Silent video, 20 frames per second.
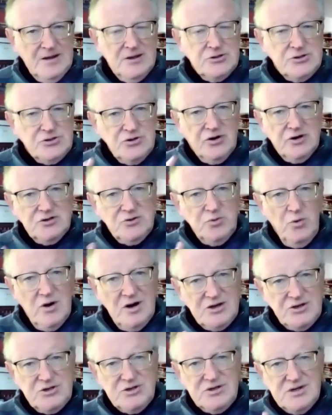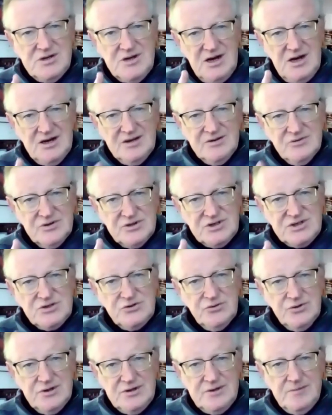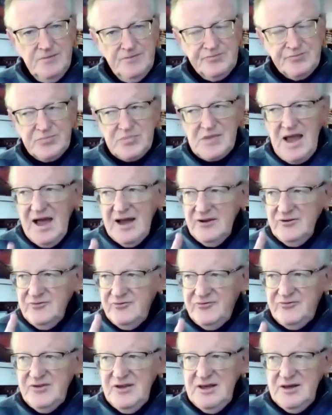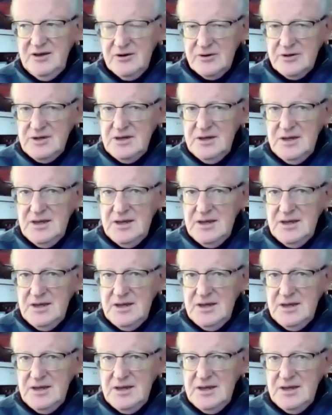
George Washington understood and feared